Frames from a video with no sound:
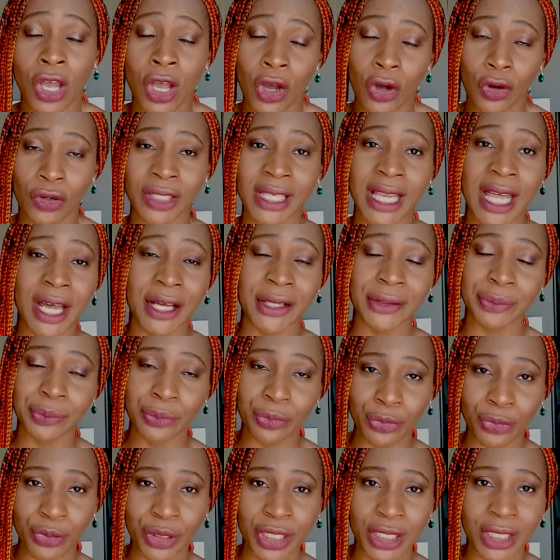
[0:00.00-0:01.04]
under a
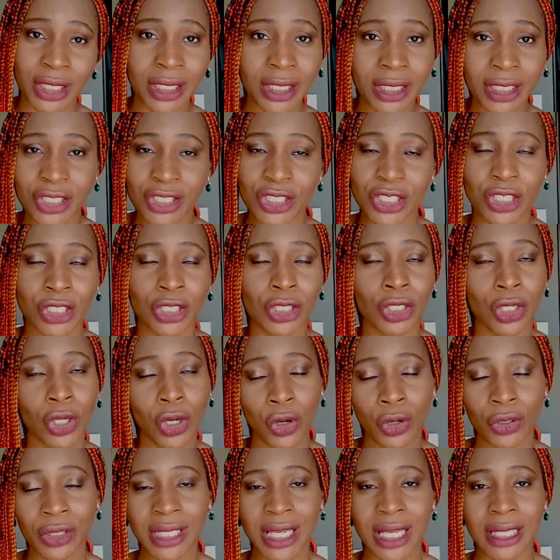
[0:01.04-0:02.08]
bridge and
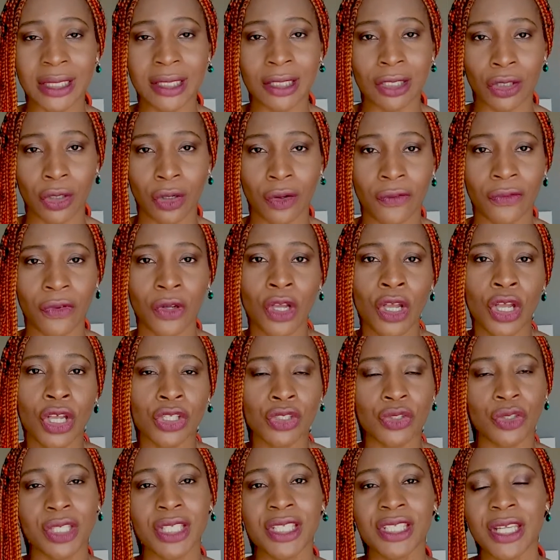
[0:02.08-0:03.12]
all that stuff
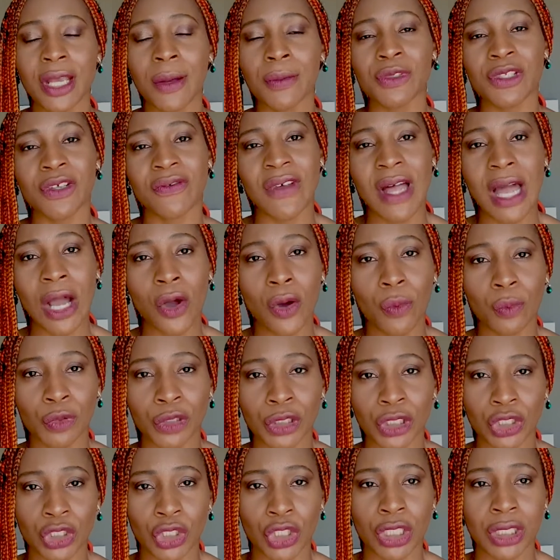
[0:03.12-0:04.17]
so in terms of
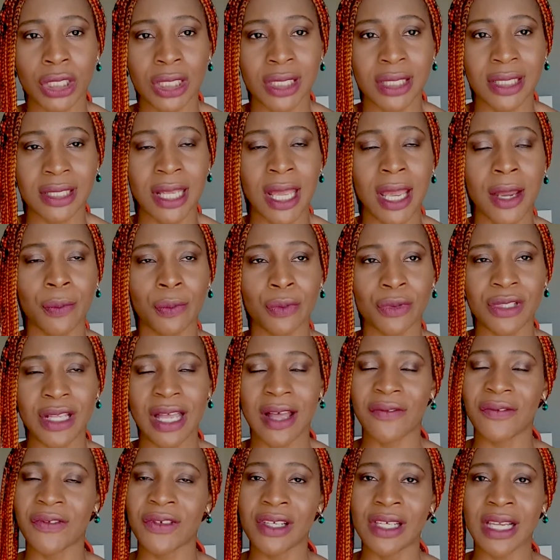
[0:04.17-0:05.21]
accommodation in cyprus i
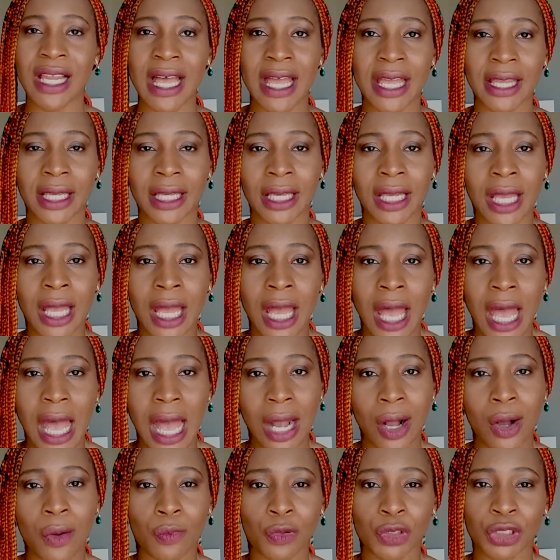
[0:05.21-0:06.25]
feel like
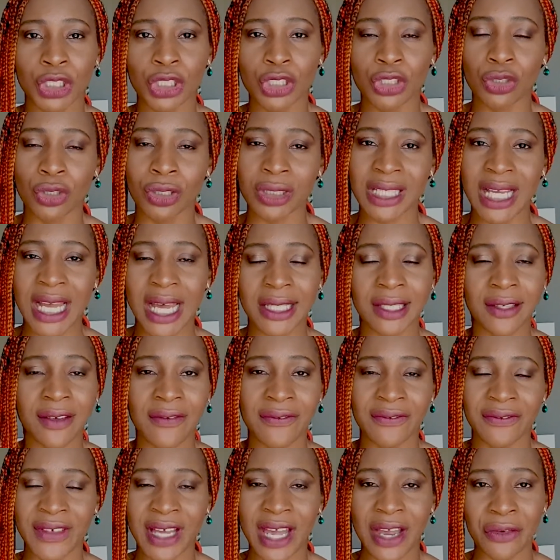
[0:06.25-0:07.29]
accommodation kind
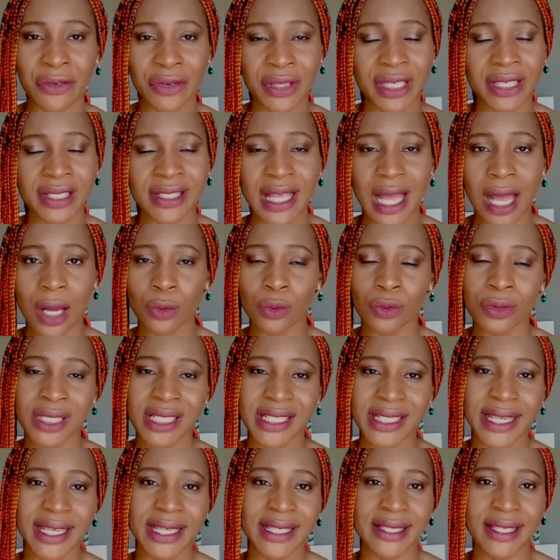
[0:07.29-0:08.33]
of varies i won't
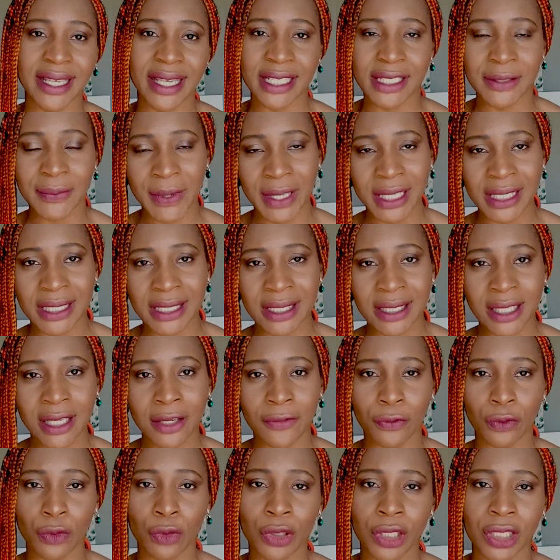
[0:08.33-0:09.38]
say it's
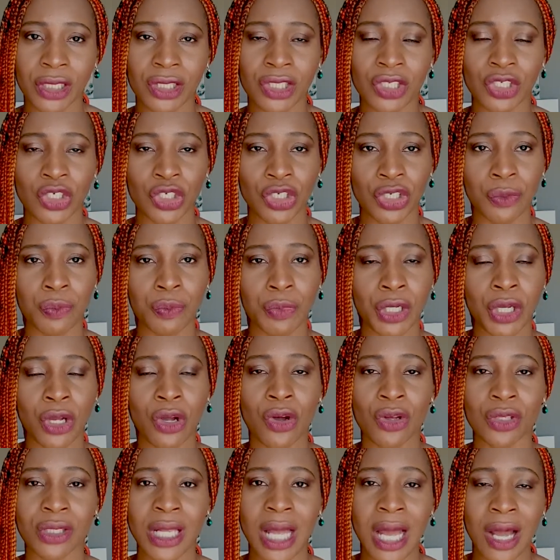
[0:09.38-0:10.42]
expensive or it's cheap
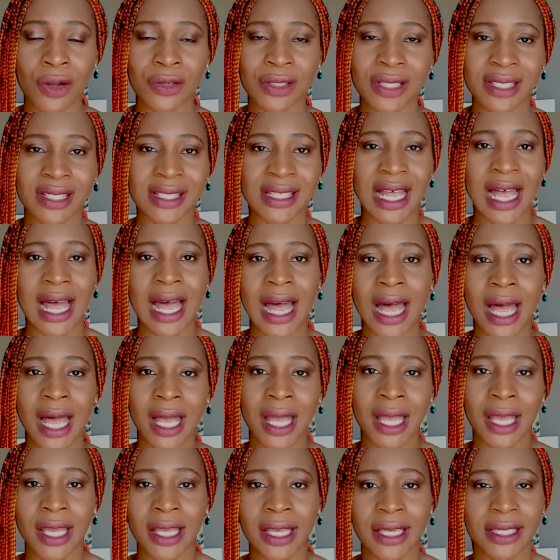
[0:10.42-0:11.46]
because houses are
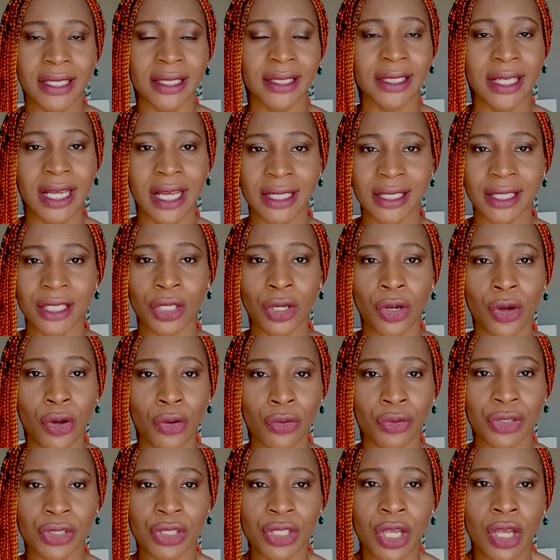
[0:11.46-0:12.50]
in
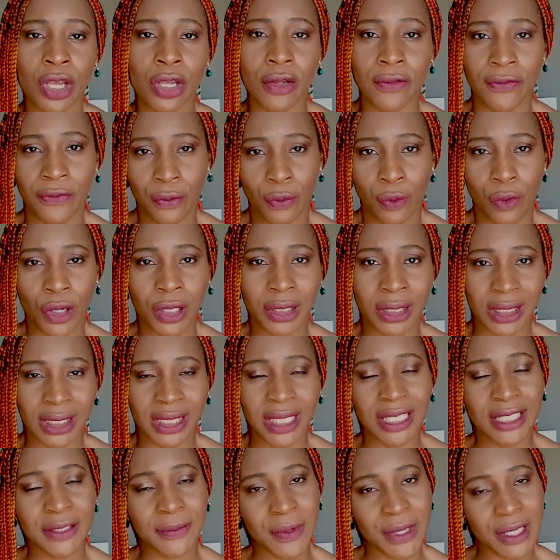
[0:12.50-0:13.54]
categories if you want an
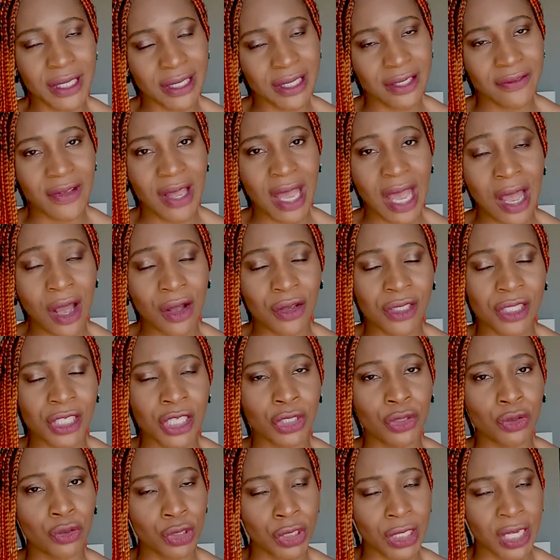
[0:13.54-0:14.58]
expensive house then
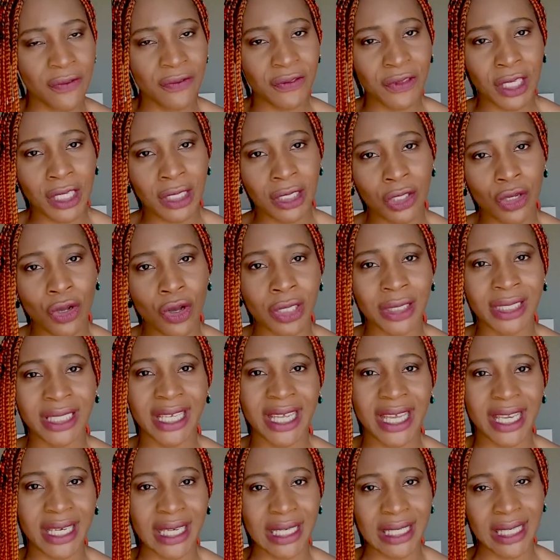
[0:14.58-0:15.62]
you're definitely gonna
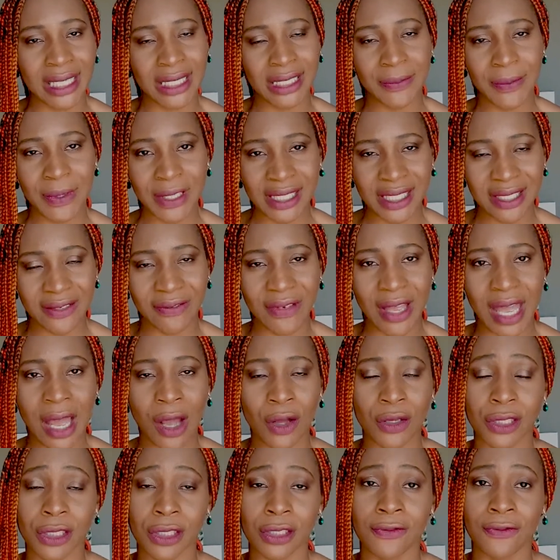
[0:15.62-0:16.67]
get an expensive
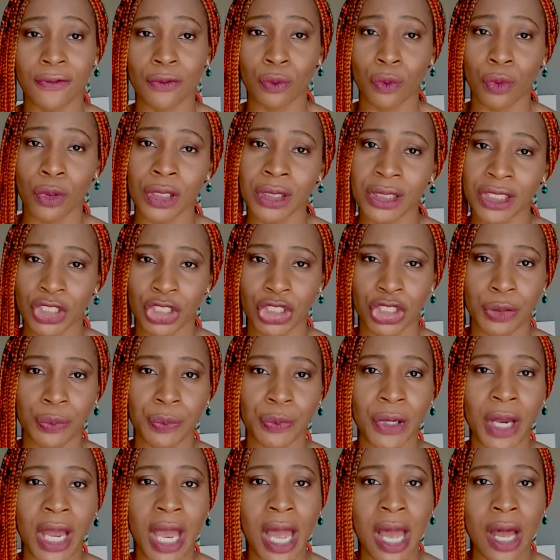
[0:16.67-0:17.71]
house and if you want a
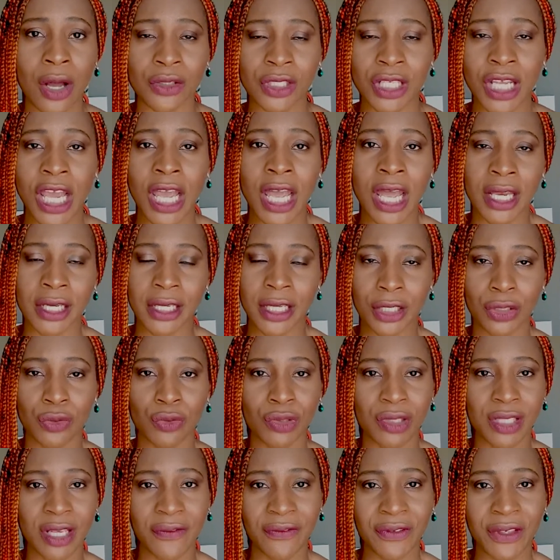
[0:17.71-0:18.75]
cheaper house then you're
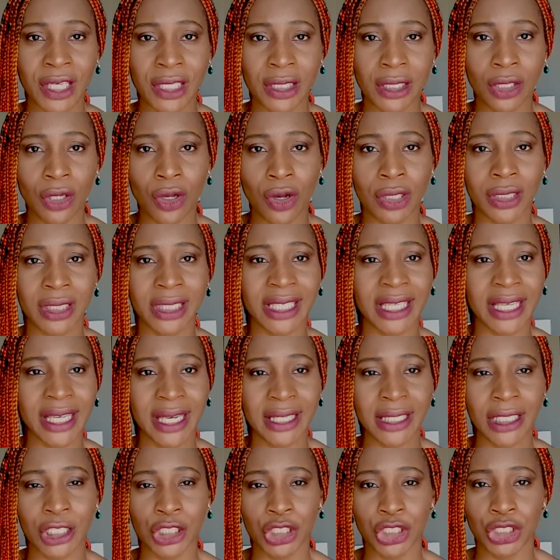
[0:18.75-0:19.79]
definitely gonna
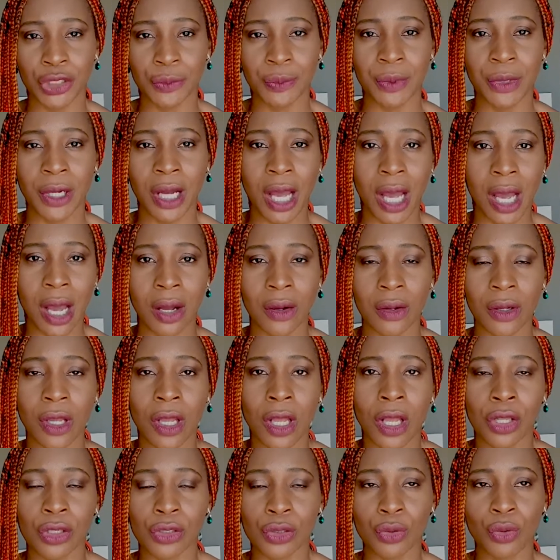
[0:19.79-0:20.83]
get a cheaper house
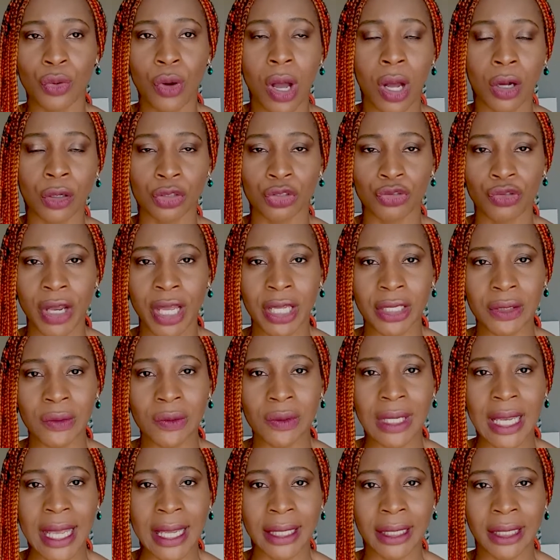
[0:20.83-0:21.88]
so i'll try to
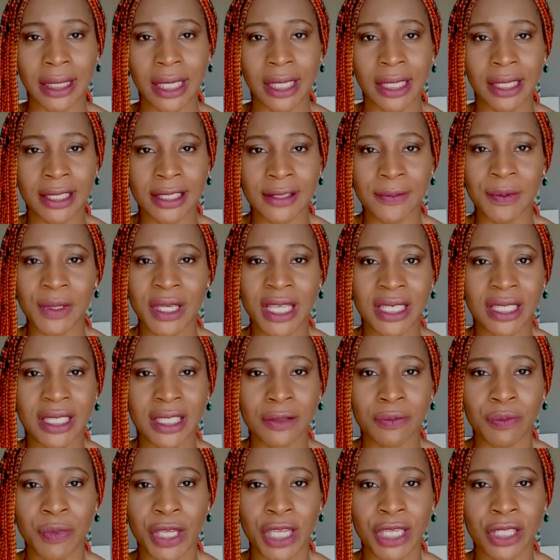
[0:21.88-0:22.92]
like explain
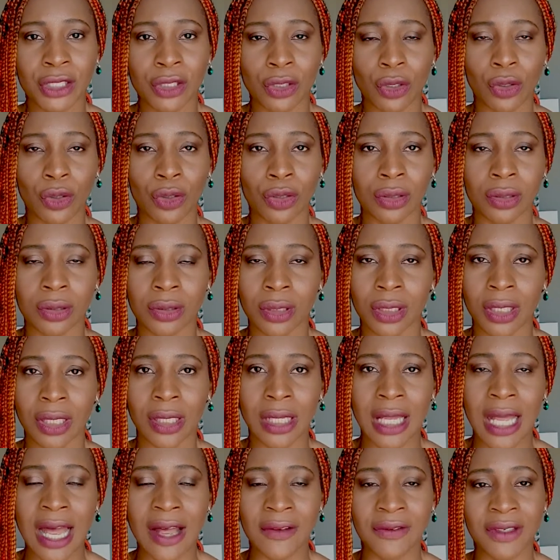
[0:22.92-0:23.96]
it based on
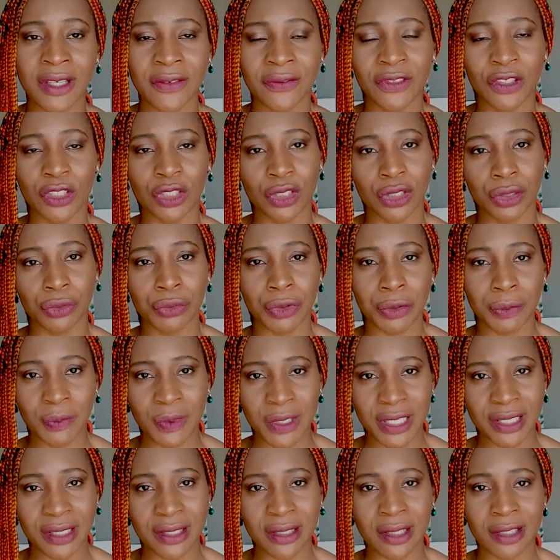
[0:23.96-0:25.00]
i've lived in three
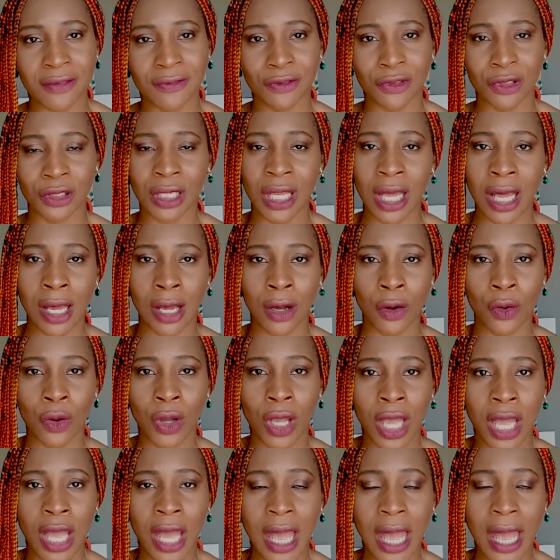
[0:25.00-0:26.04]
places for now
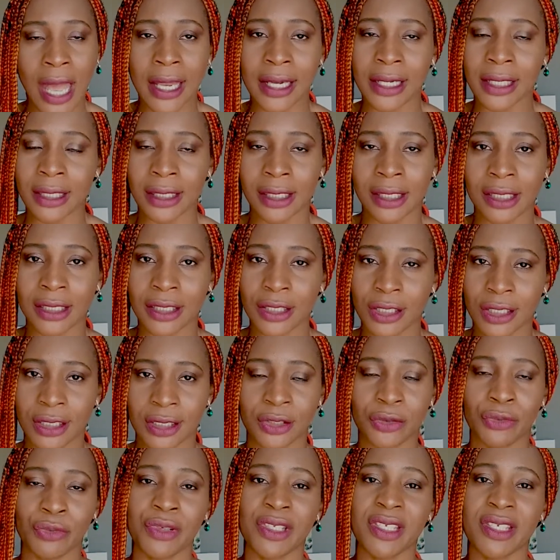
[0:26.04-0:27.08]
and
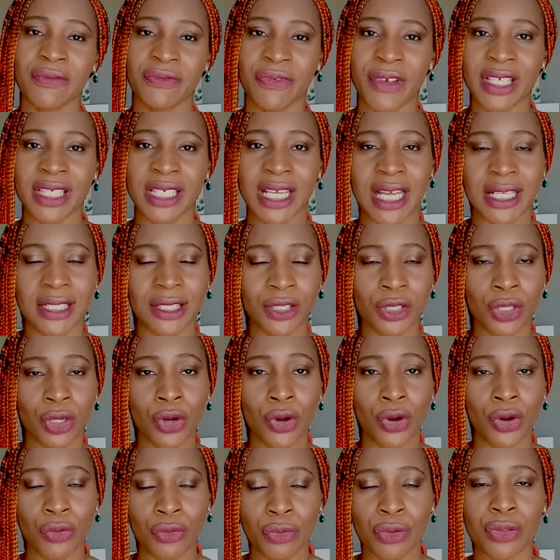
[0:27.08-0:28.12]
three different
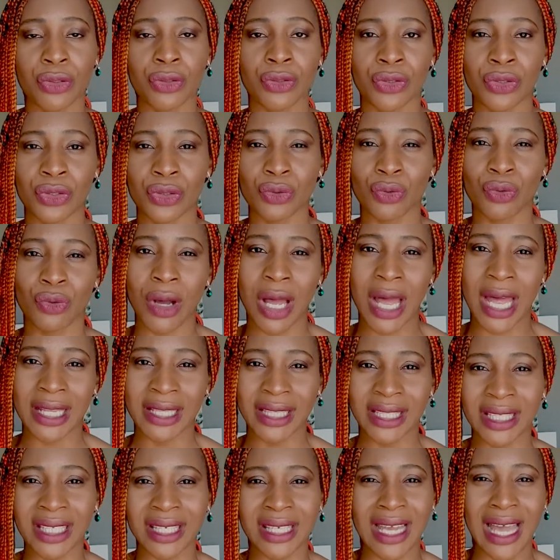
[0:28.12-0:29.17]
categories so i
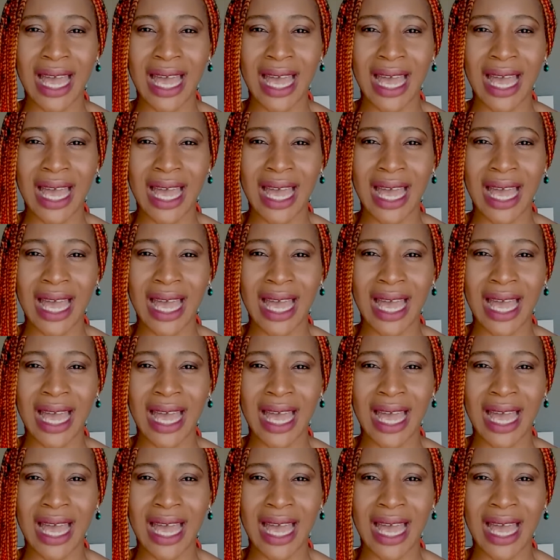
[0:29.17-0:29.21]
think